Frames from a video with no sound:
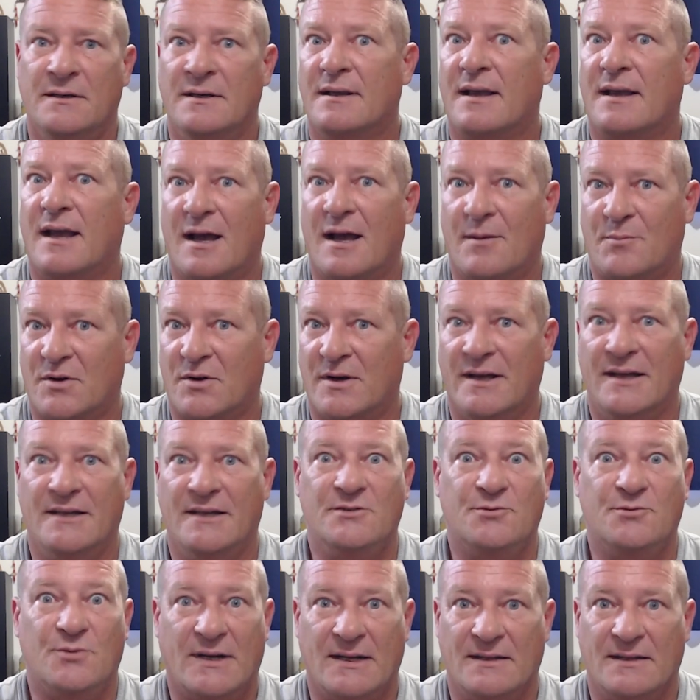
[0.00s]

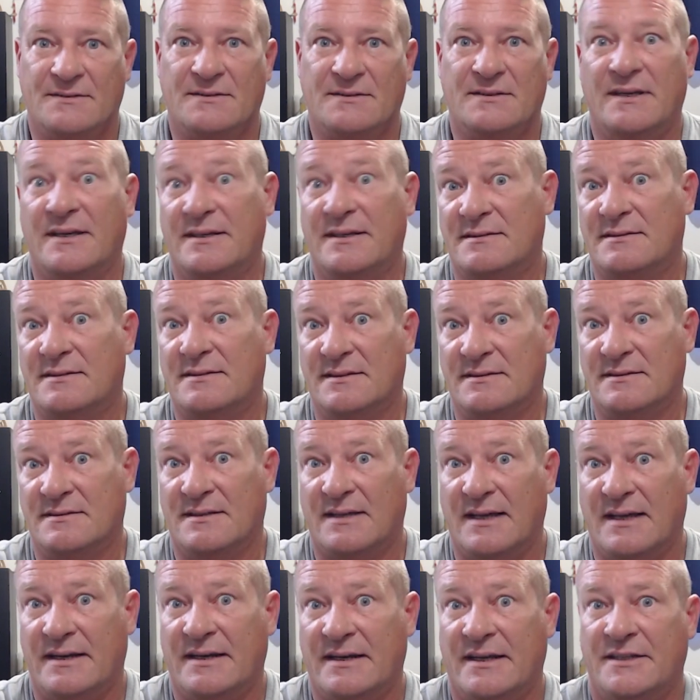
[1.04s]
copperheads, rattlesnakes, things
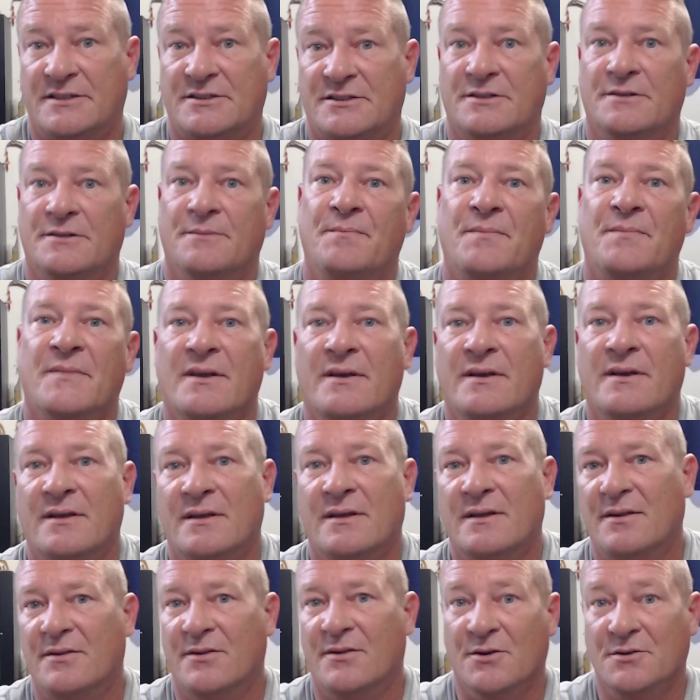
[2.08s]
of that nature,
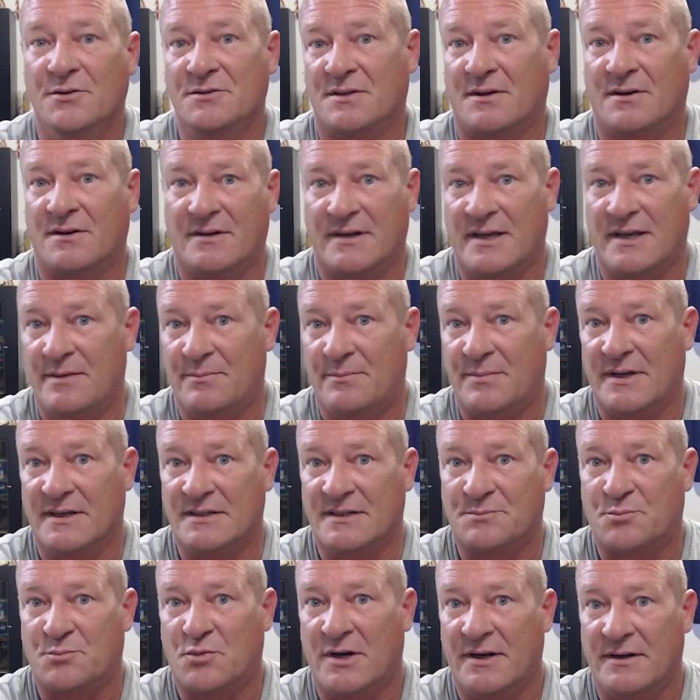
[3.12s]
those aren't
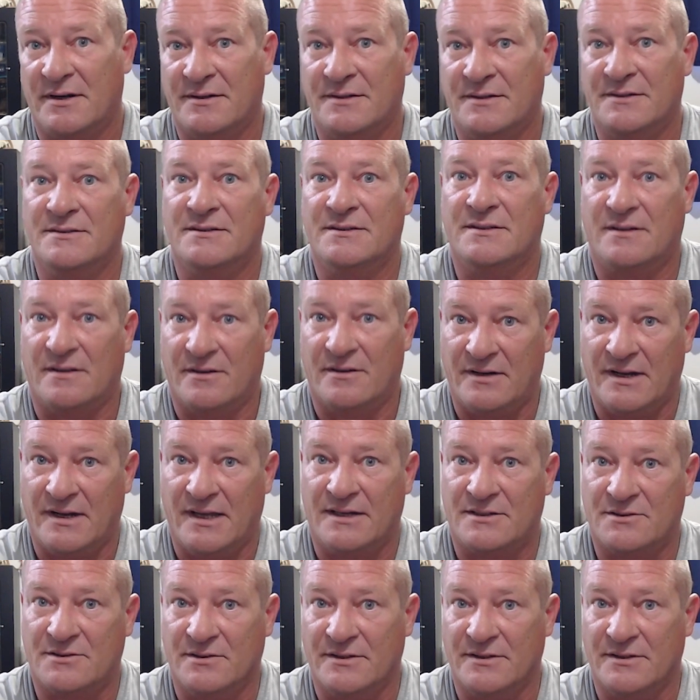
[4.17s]
apex predators in their
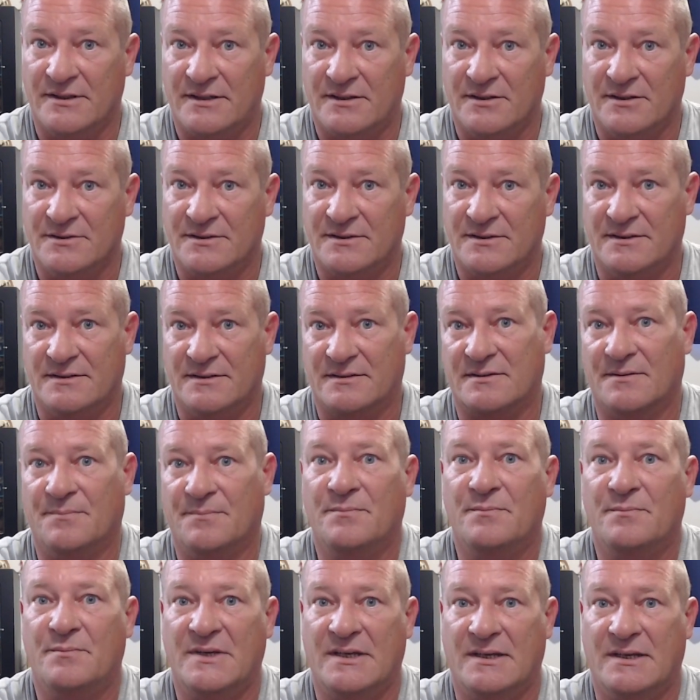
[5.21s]
natural ecosystem
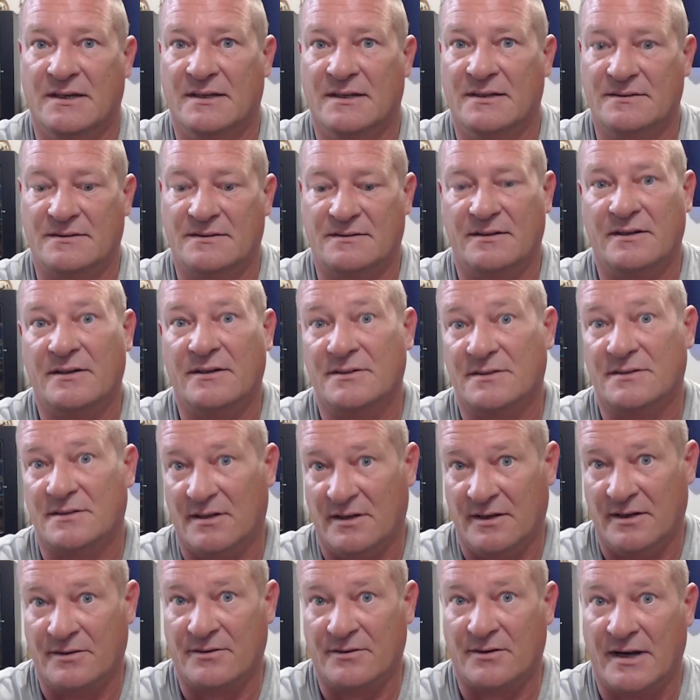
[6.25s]
because there's
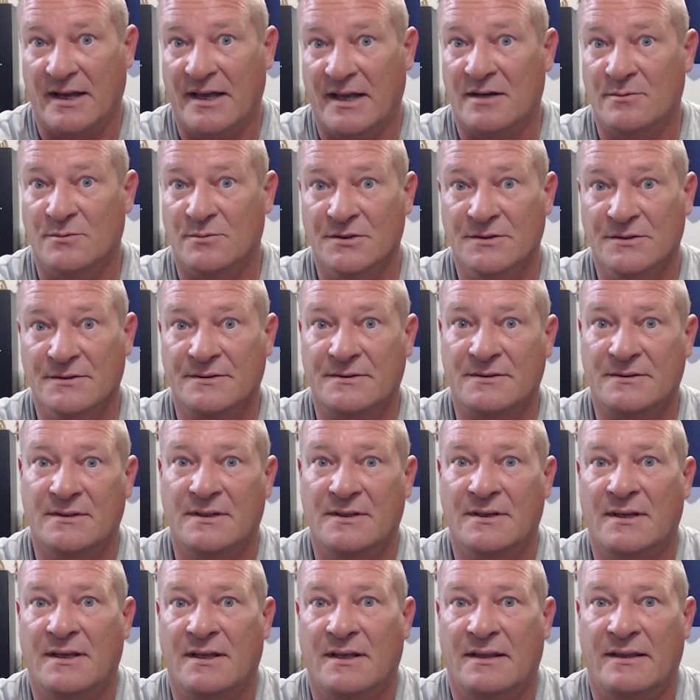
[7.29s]
other animals
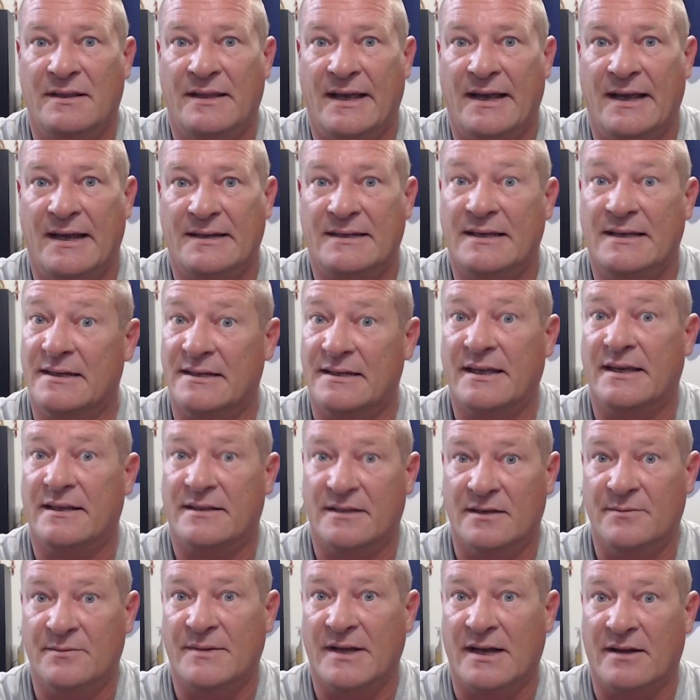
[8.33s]
that can take
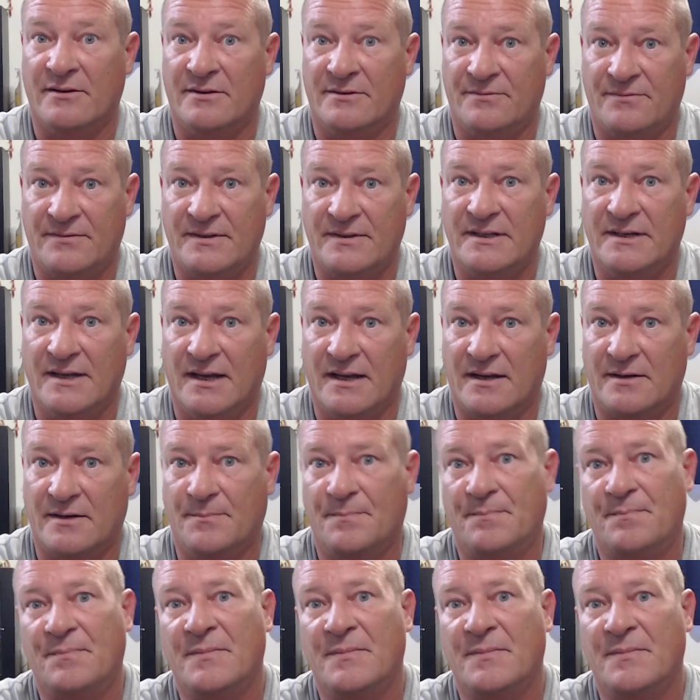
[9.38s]
them down and feed on them.